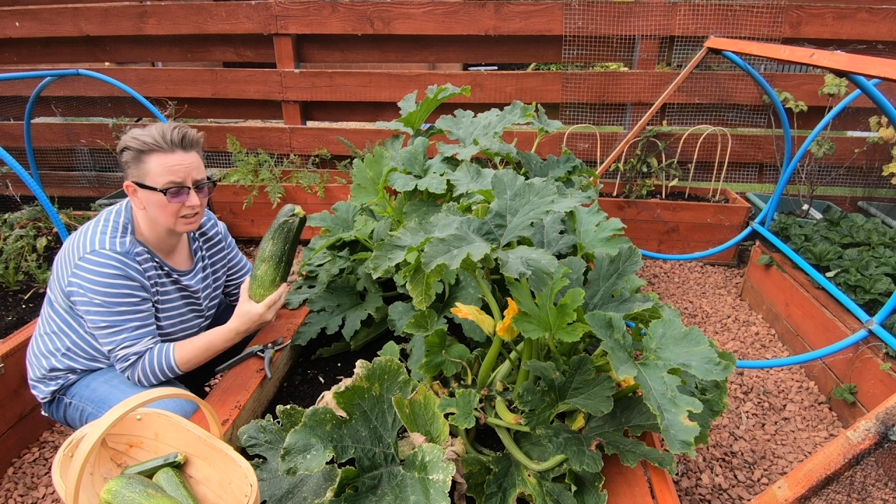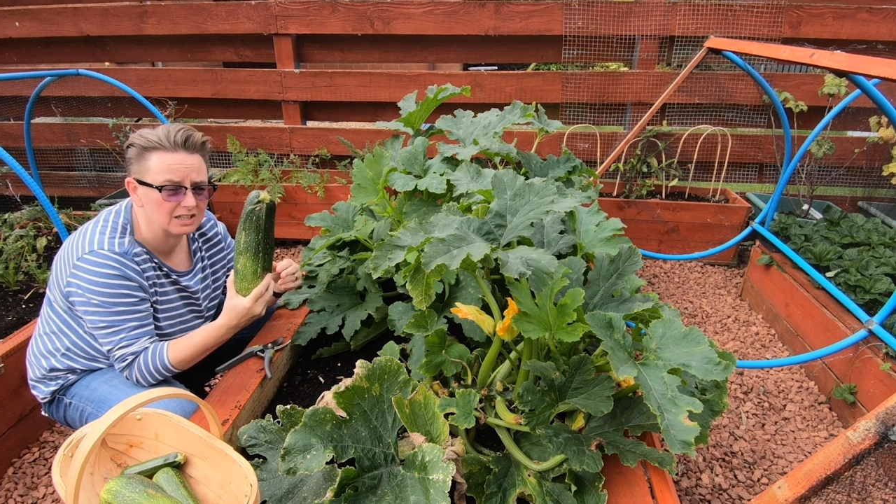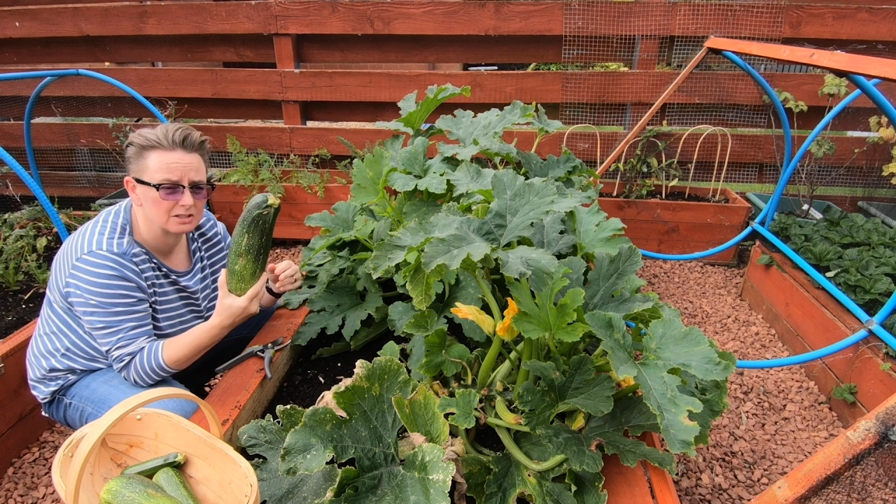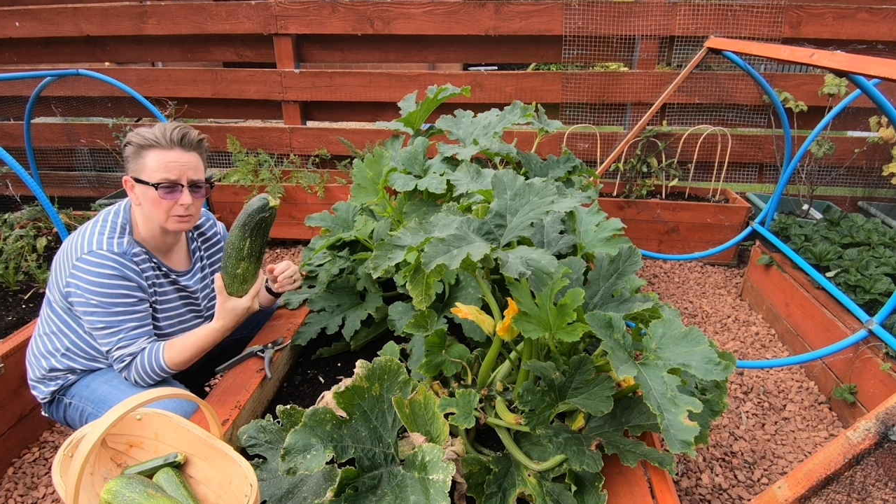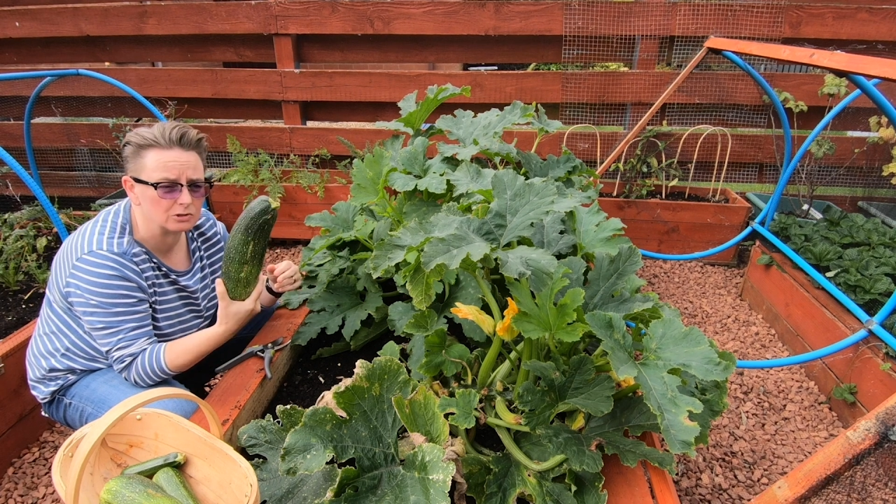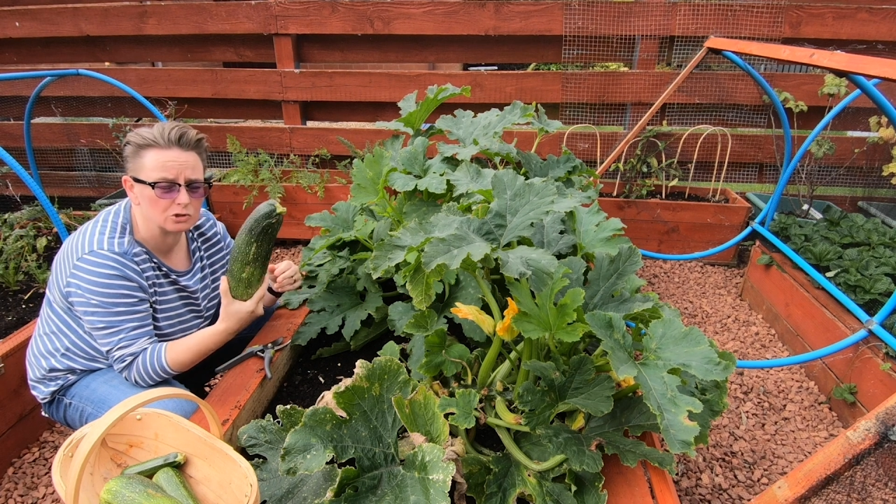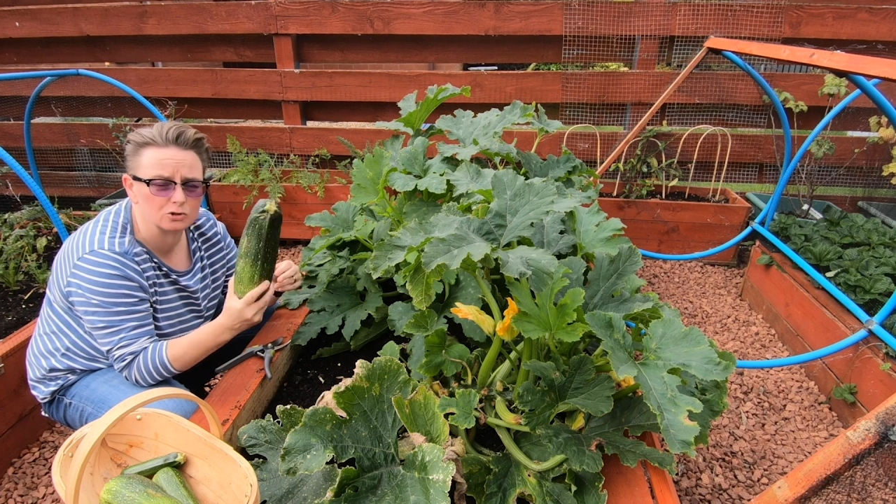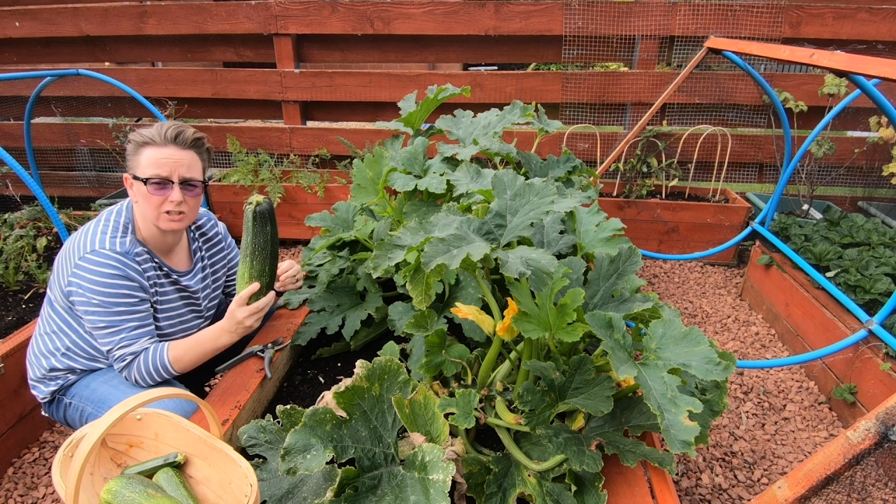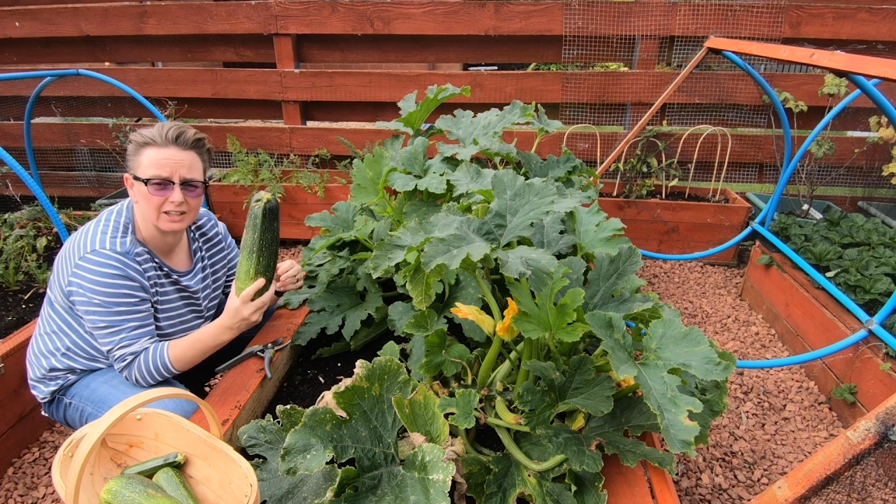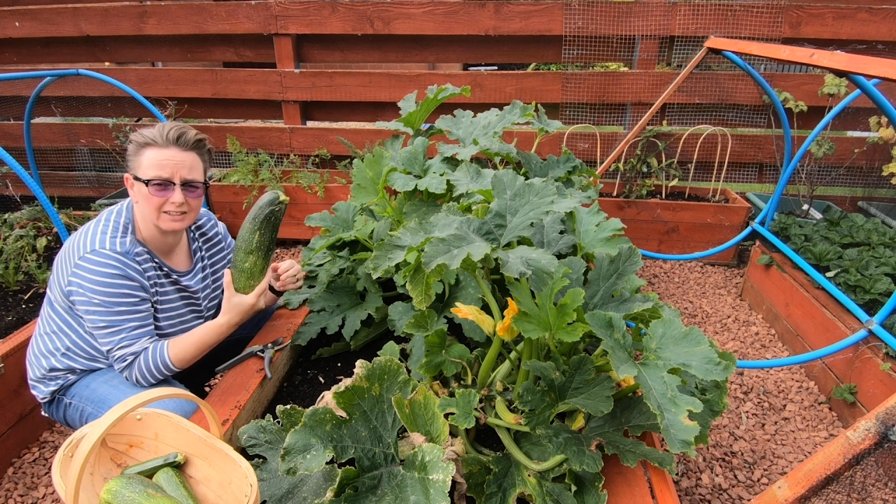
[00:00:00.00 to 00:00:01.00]
these ones
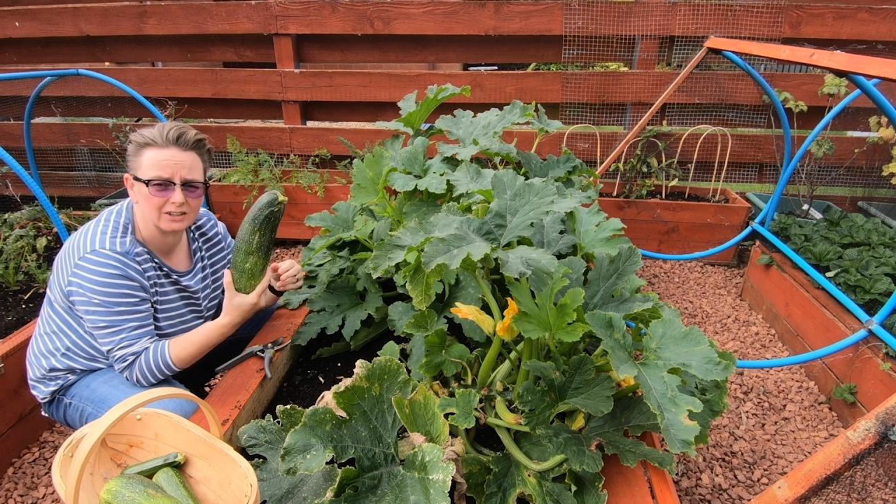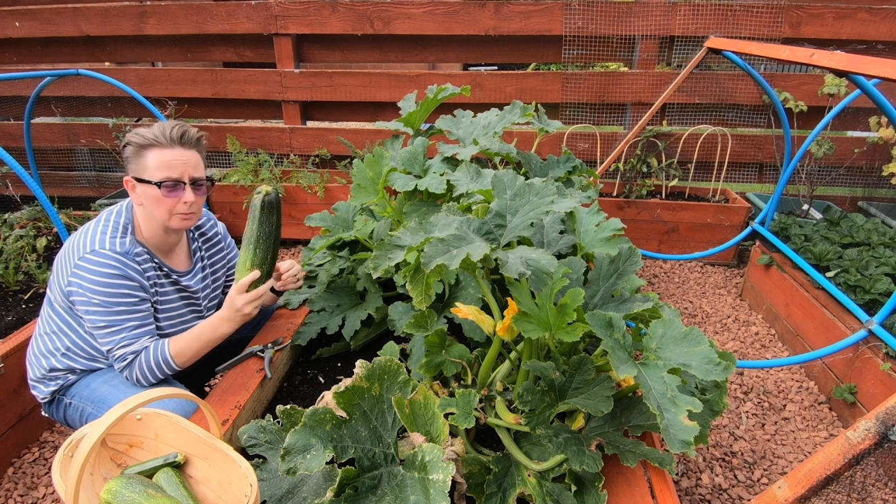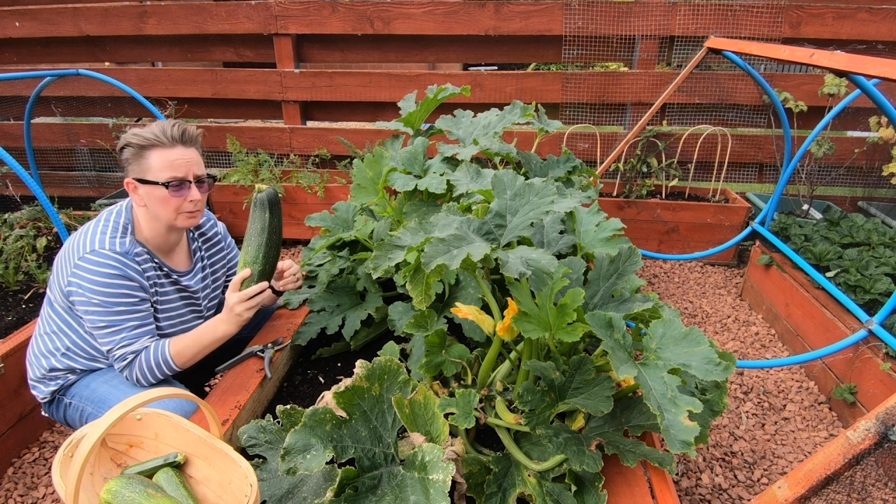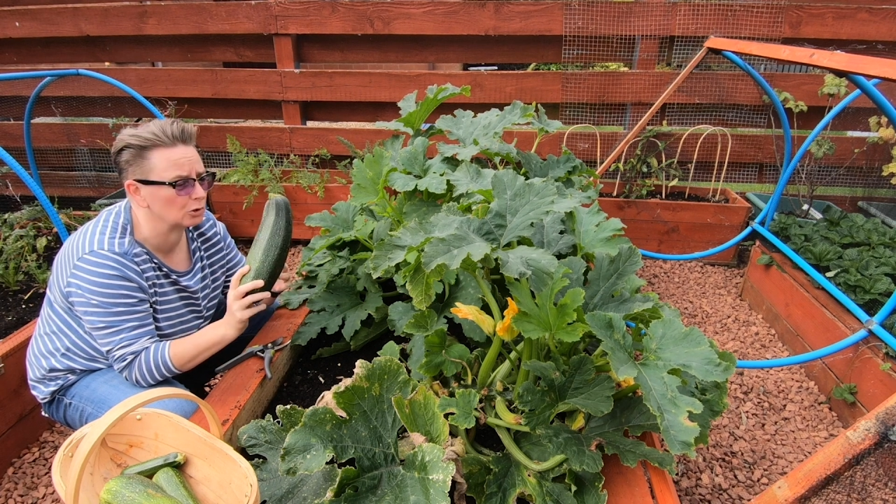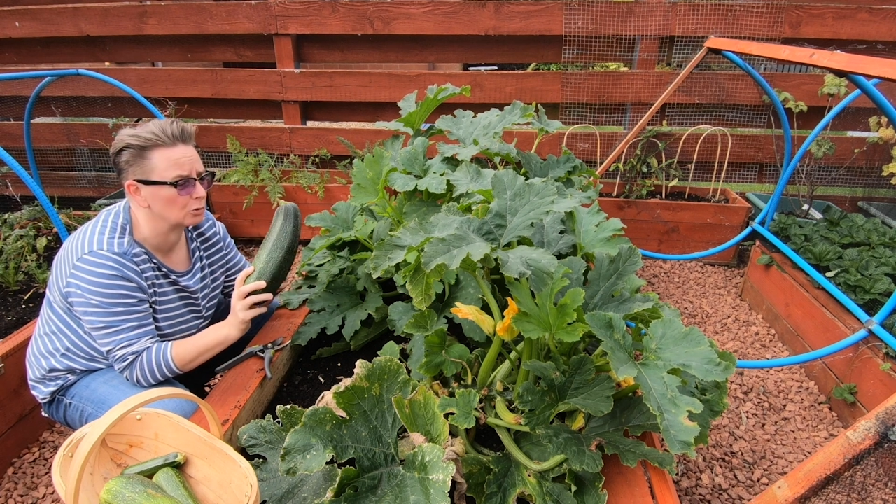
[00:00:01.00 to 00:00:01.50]
usually end up